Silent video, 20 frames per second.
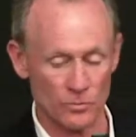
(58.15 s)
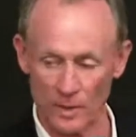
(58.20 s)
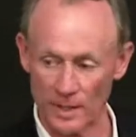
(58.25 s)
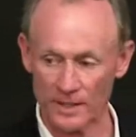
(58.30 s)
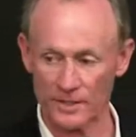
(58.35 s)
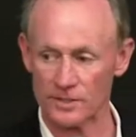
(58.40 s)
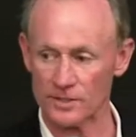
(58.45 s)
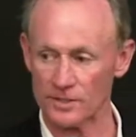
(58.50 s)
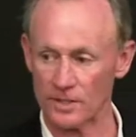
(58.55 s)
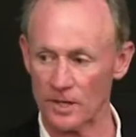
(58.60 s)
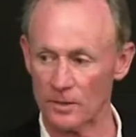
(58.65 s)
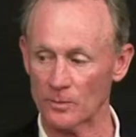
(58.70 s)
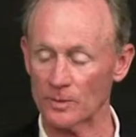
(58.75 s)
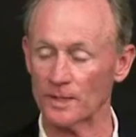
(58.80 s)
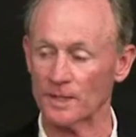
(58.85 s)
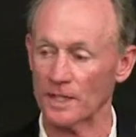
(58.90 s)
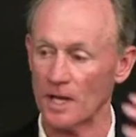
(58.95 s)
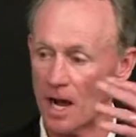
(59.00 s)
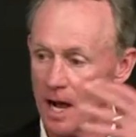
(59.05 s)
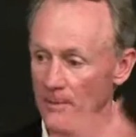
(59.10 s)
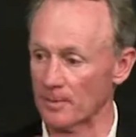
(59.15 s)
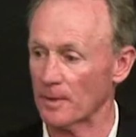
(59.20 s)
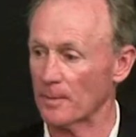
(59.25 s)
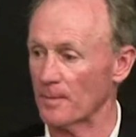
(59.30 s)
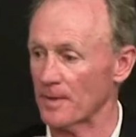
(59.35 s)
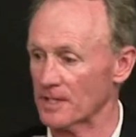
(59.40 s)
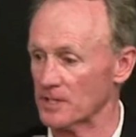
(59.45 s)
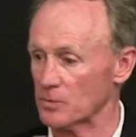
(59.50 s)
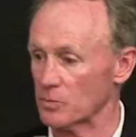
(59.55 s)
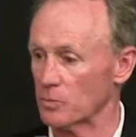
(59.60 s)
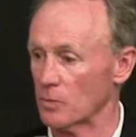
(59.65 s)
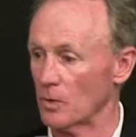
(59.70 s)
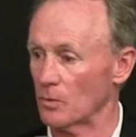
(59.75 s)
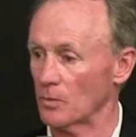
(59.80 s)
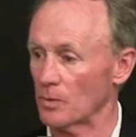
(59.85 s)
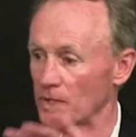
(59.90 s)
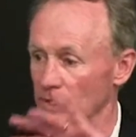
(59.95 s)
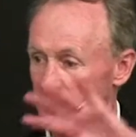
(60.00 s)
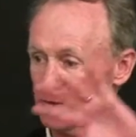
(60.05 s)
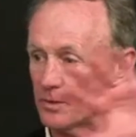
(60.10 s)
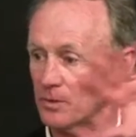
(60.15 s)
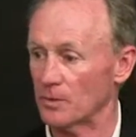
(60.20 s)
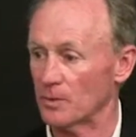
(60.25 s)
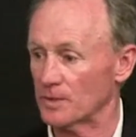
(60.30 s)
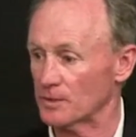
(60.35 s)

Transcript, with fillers: Running Start really complements what we do